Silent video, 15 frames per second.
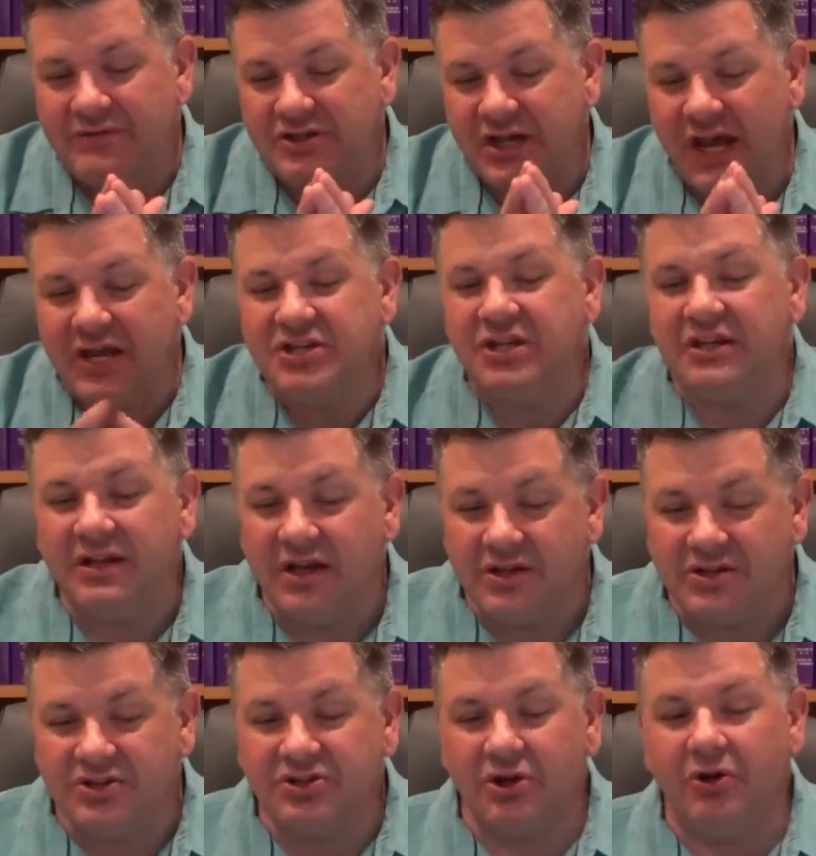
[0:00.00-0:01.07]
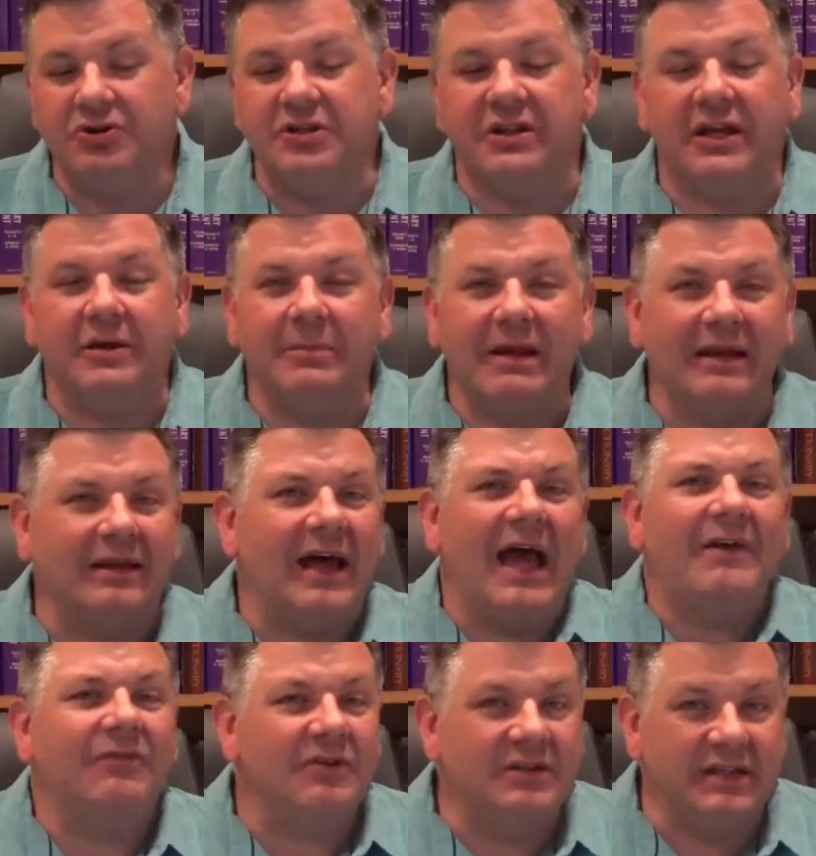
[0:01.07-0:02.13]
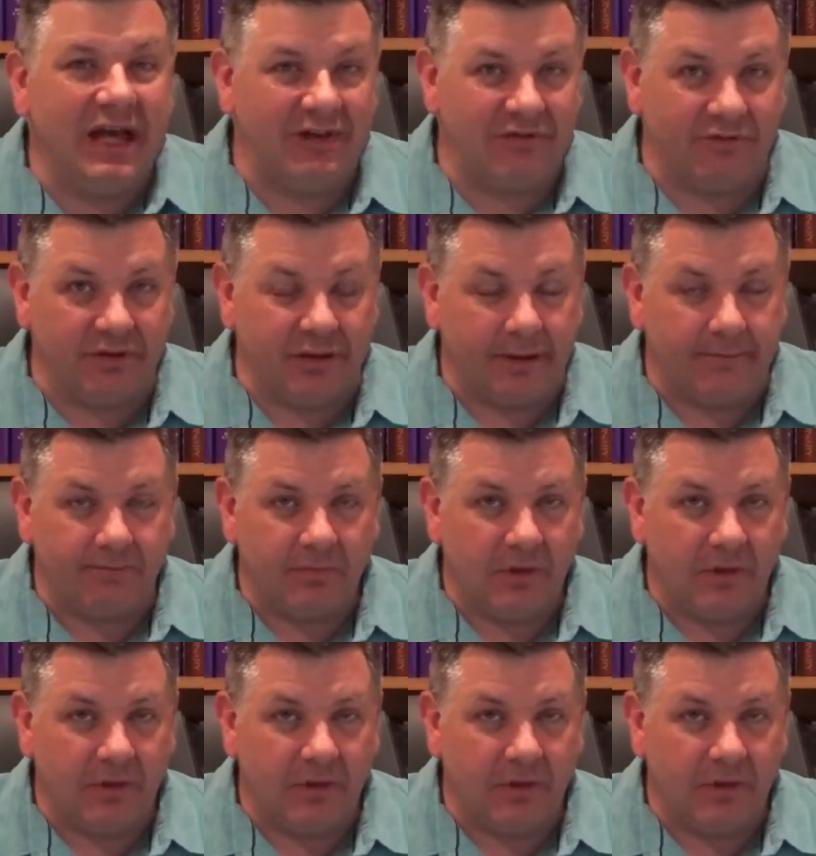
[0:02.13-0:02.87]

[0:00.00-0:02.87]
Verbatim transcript: changing surgery that can mean life or death for them,